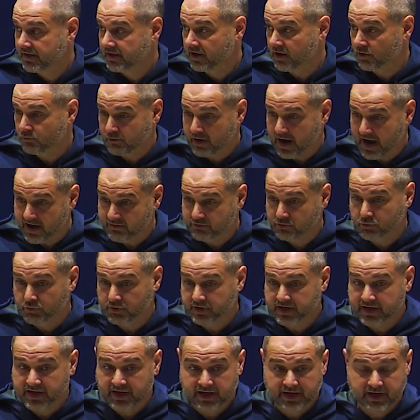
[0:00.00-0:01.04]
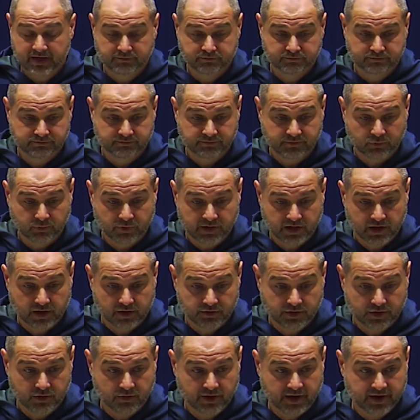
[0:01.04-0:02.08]
a rivalry game. We all
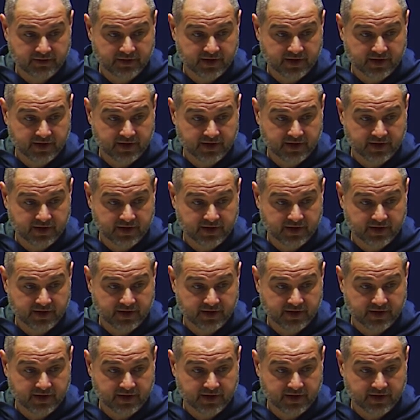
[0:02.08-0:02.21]
know how